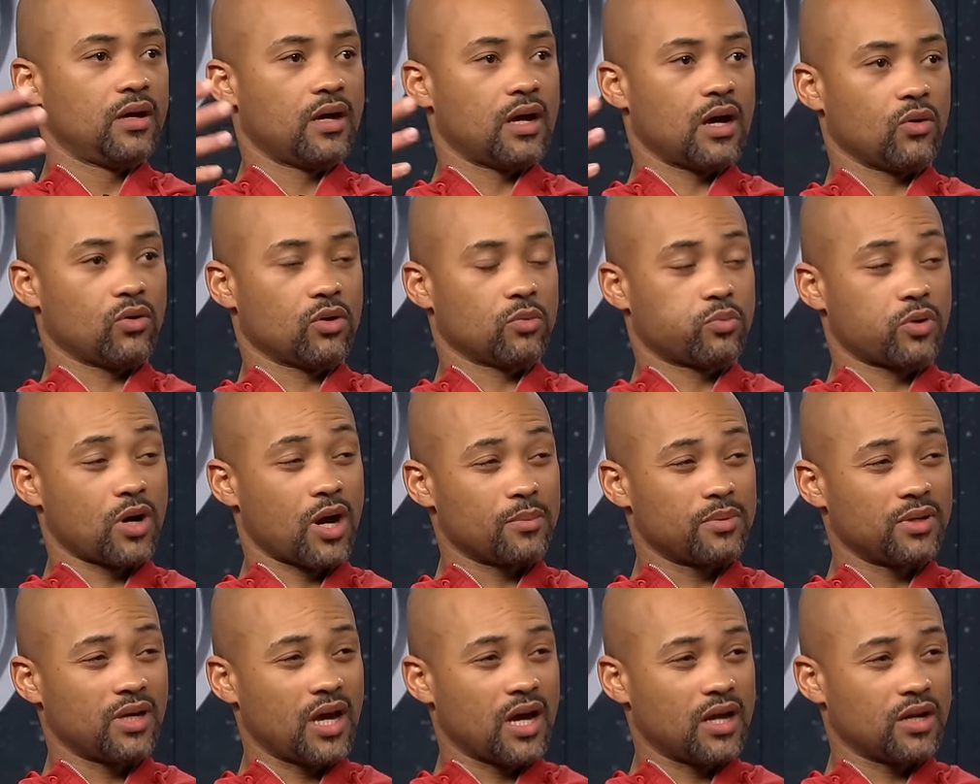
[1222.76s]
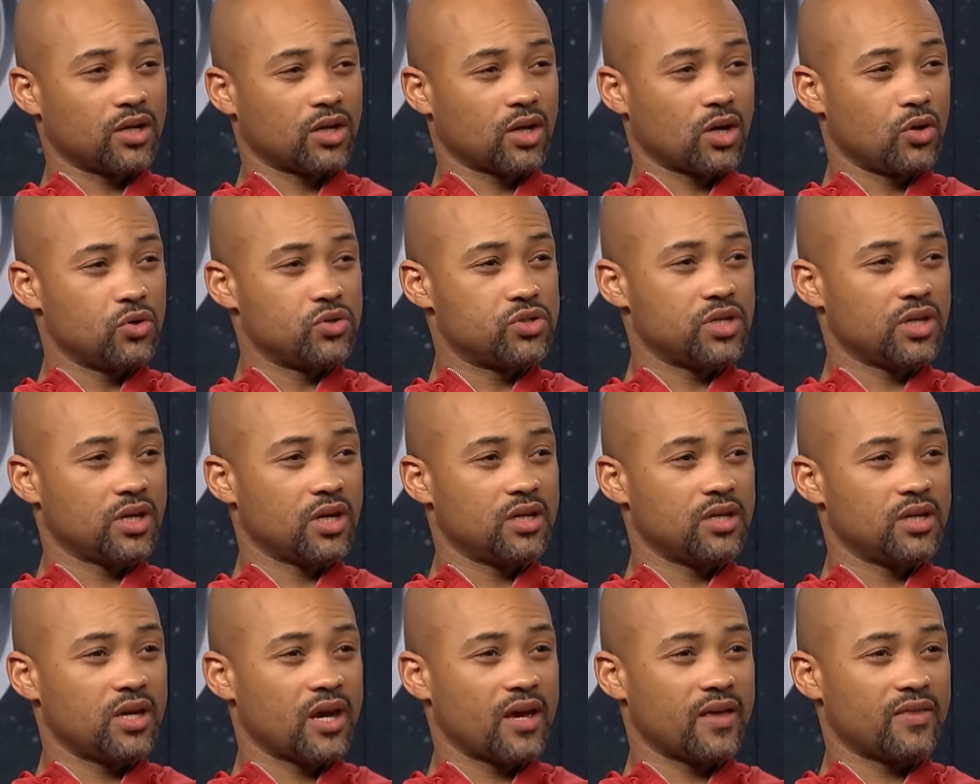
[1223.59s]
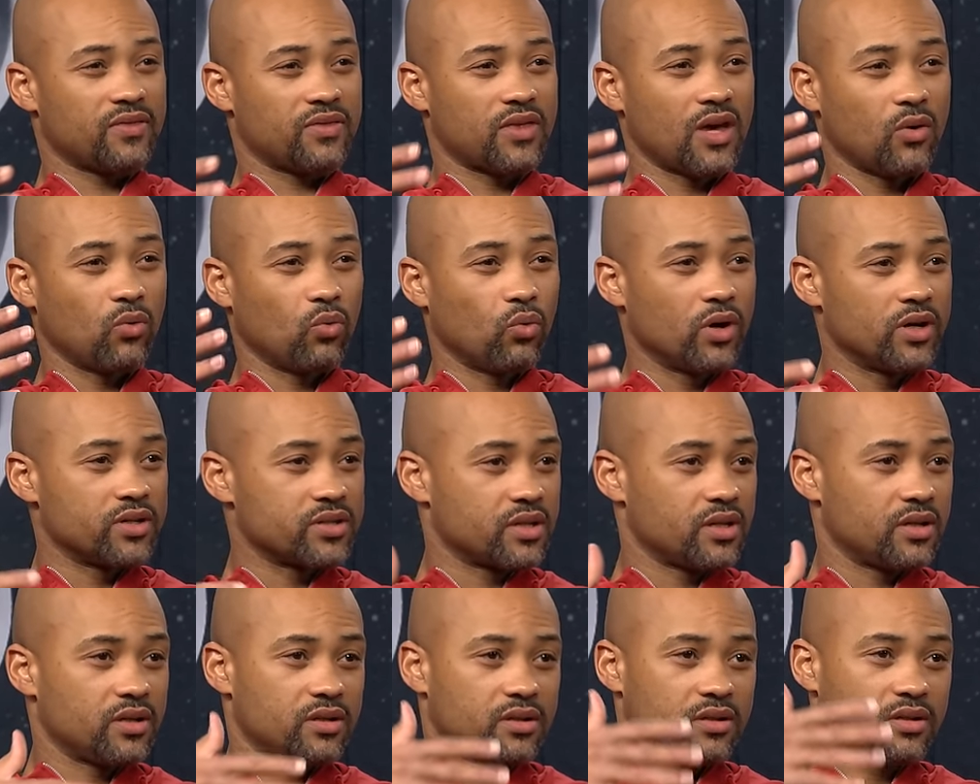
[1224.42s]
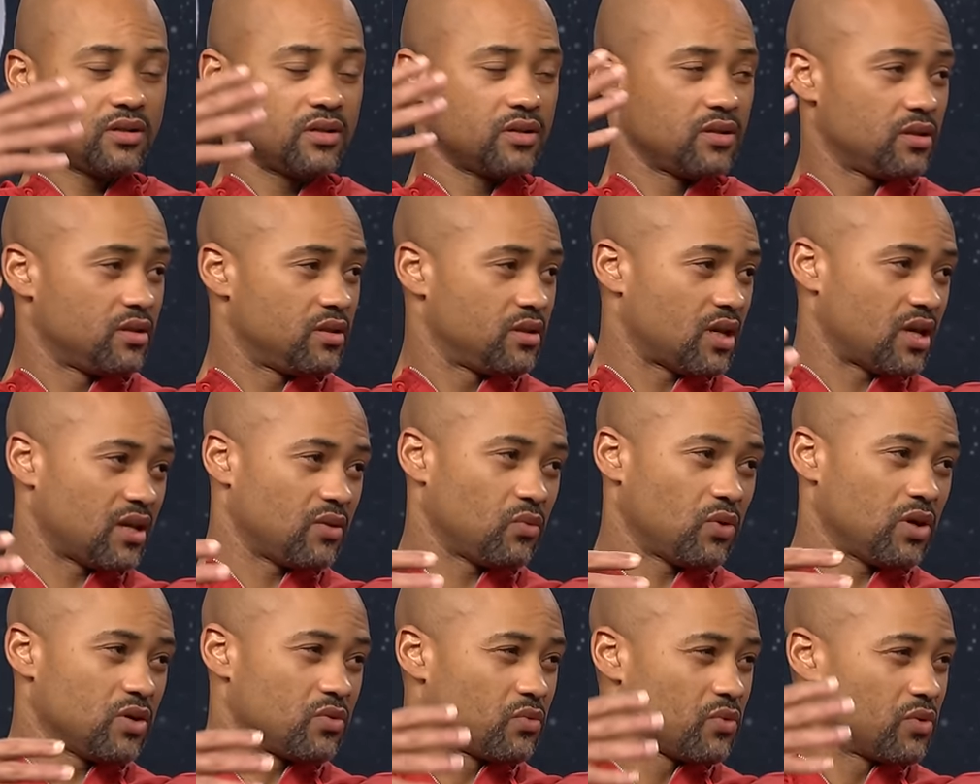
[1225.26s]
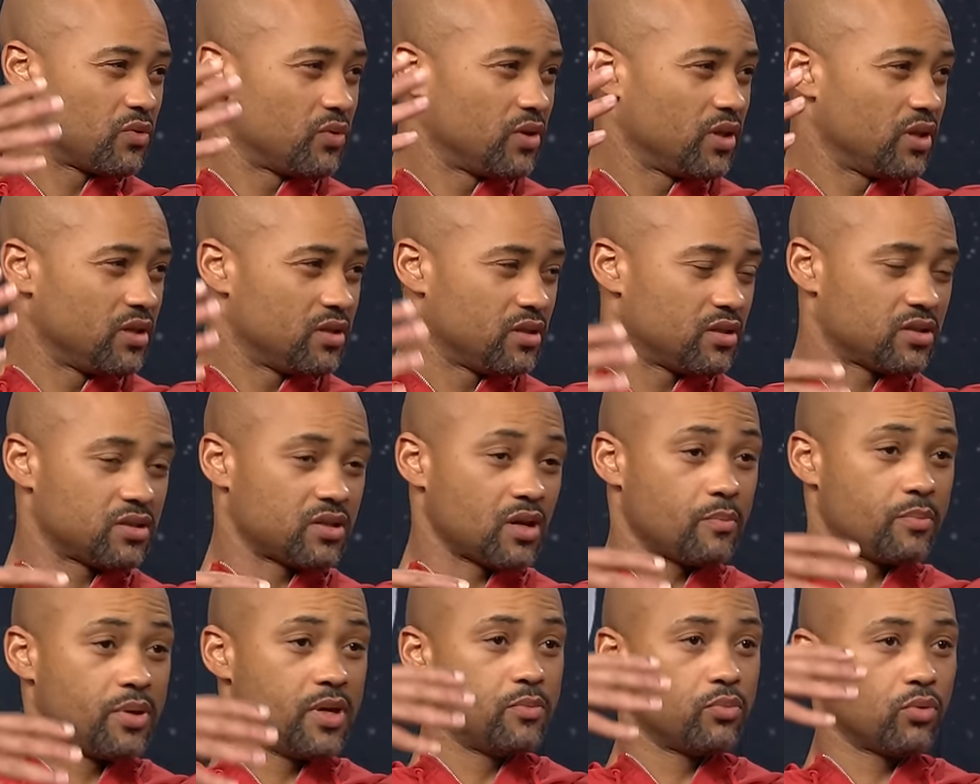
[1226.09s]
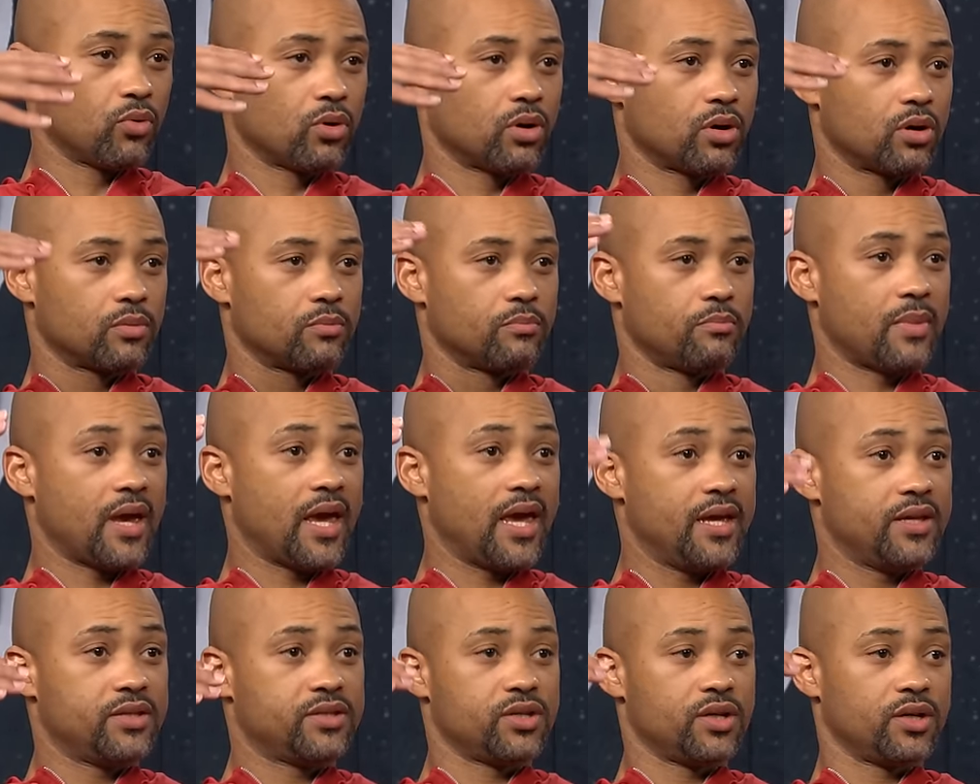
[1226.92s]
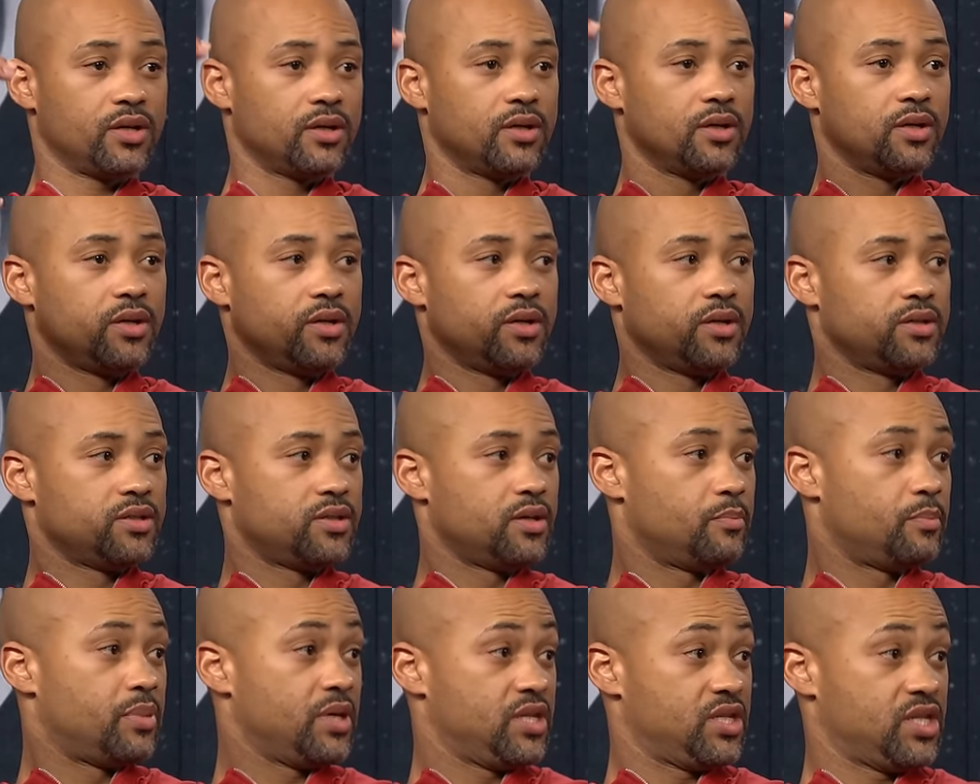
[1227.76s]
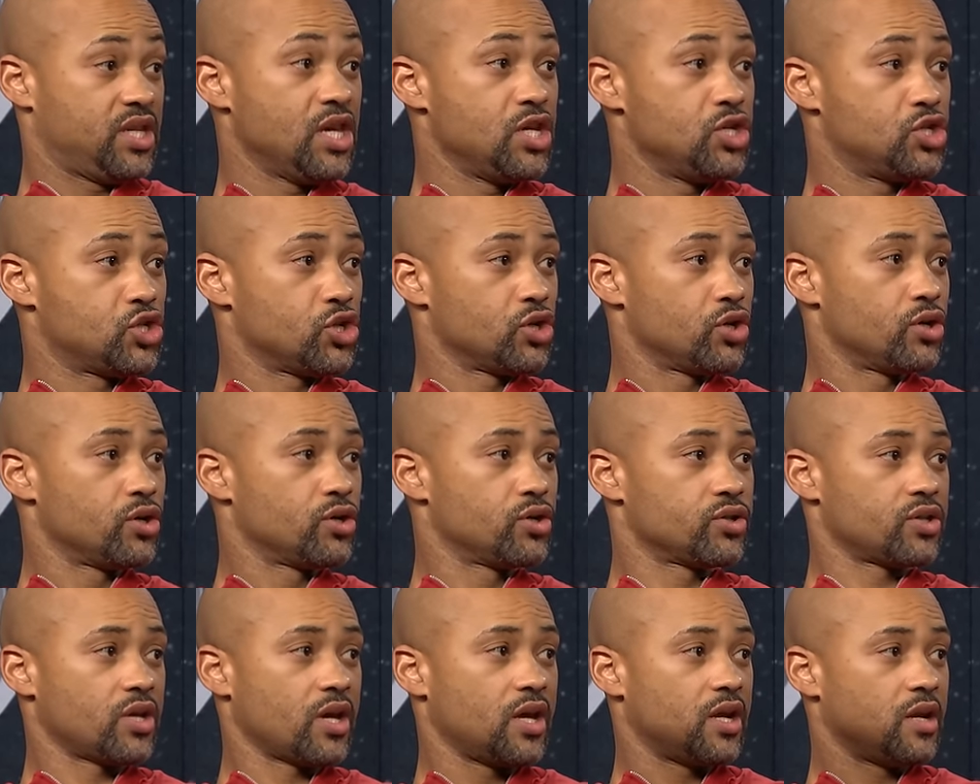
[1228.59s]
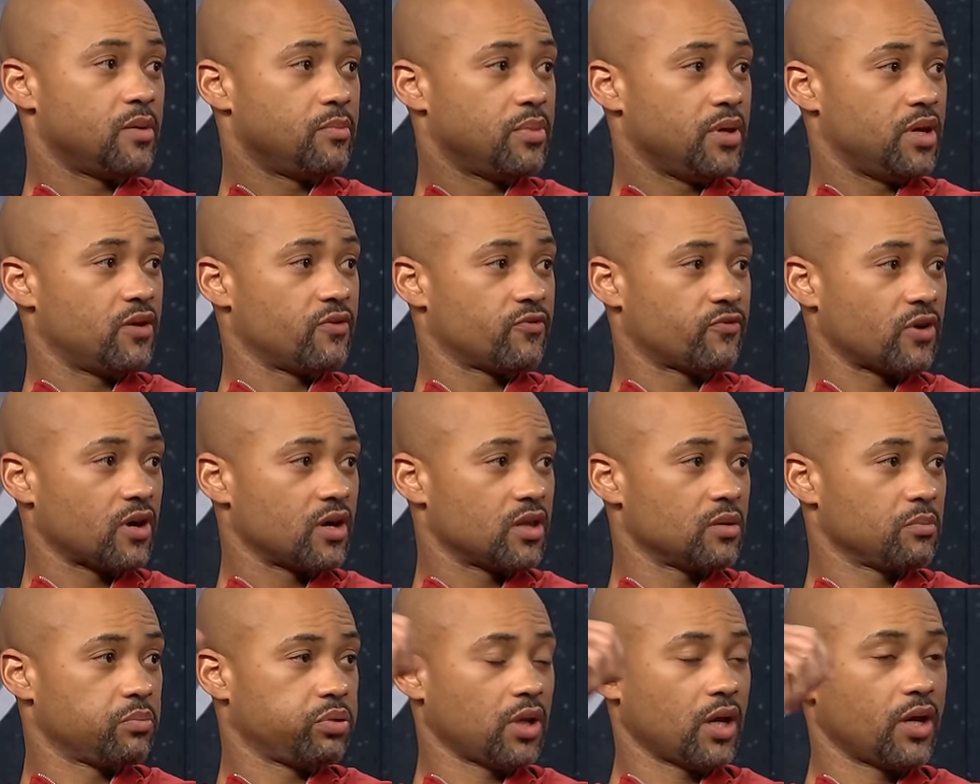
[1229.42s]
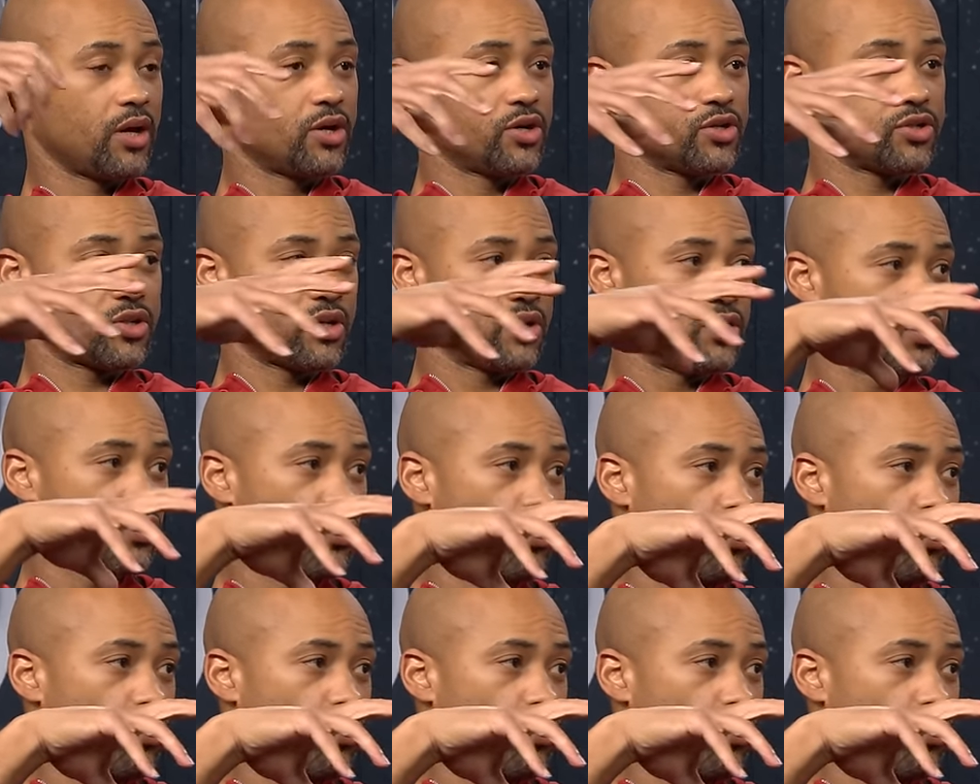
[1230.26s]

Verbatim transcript: I would have probably gotten to coaching, and yet that wasn't that wasn't really. Some people are made to to be teachers and yeah. to be in front of the players and to